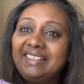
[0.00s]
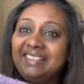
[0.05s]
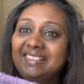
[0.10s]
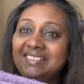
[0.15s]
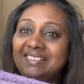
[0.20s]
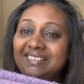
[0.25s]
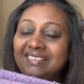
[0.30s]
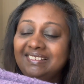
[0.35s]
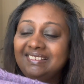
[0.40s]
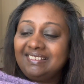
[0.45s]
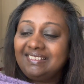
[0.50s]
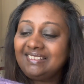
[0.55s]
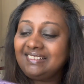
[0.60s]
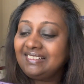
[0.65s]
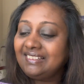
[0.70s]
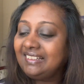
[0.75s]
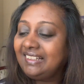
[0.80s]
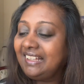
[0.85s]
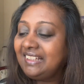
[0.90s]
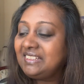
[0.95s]
and
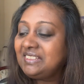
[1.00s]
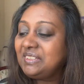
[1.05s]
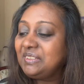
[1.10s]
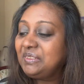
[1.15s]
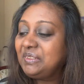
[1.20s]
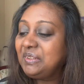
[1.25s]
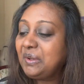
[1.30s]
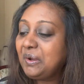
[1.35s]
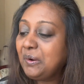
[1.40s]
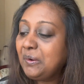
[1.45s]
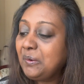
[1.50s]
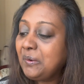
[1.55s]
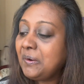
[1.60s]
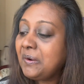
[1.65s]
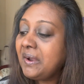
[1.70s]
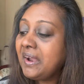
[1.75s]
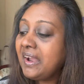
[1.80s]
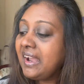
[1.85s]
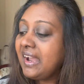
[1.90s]
let you know